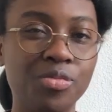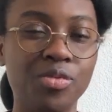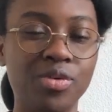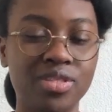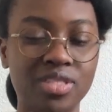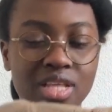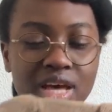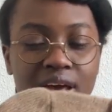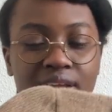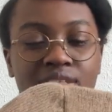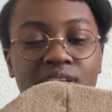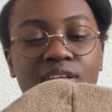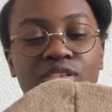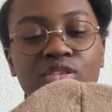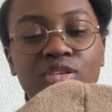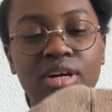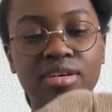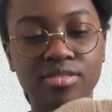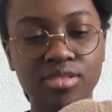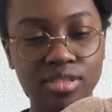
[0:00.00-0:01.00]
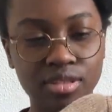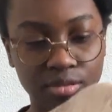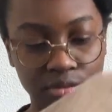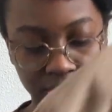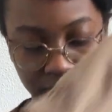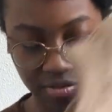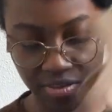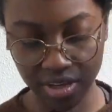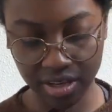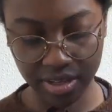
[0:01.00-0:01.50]
with that. I do have to
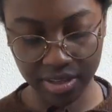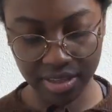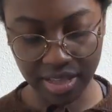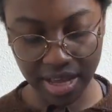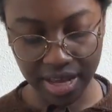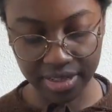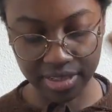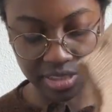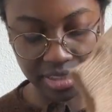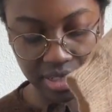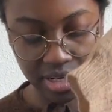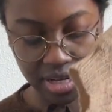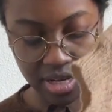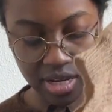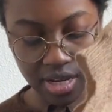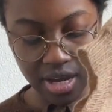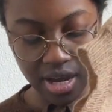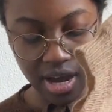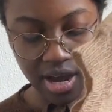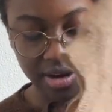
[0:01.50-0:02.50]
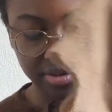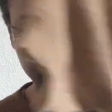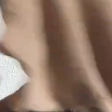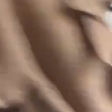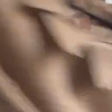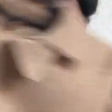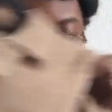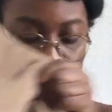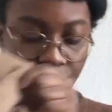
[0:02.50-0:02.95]
figure that out.